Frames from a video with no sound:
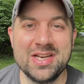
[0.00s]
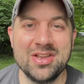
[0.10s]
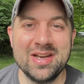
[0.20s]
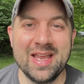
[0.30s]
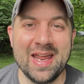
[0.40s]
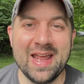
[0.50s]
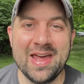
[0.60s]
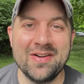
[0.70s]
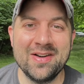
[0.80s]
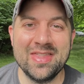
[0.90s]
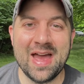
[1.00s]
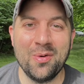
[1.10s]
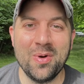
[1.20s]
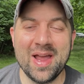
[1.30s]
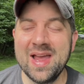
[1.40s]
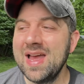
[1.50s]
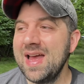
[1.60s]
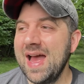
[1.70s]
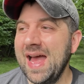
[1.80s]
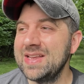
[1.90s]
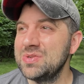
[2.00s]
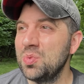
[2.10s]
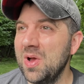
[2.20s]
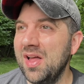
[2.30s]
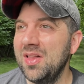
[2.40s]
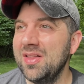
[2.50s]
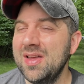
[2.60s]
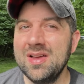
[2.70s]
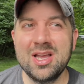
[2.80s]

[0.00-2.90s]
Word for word: and you can get entered that way as well.